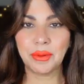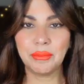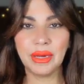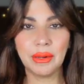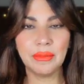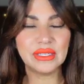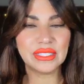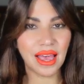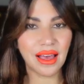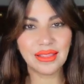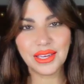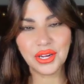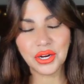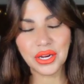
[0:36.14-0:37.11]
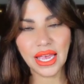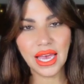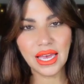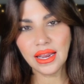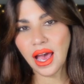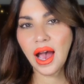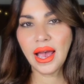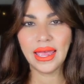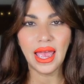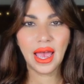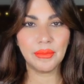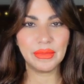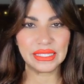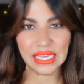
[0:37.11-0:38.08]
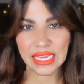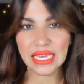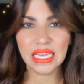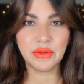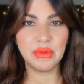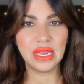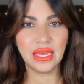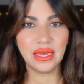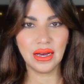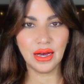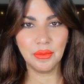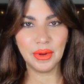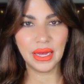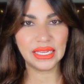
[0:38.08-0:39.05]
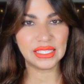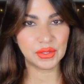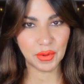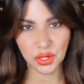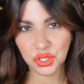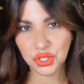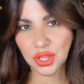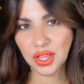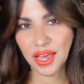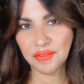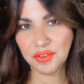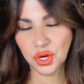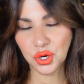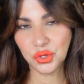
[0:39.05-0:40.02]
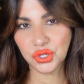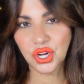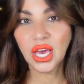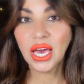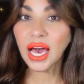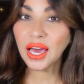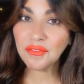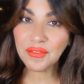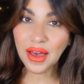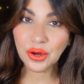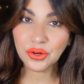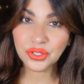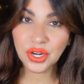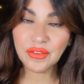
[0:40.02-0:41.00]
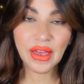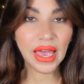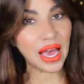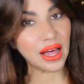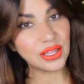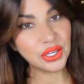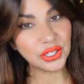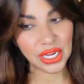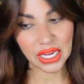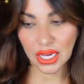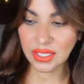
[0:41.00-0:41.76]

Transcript: my name is Ellie Arket. I am a psychic medium, a spiritual life coach, and founder of Ellie Arket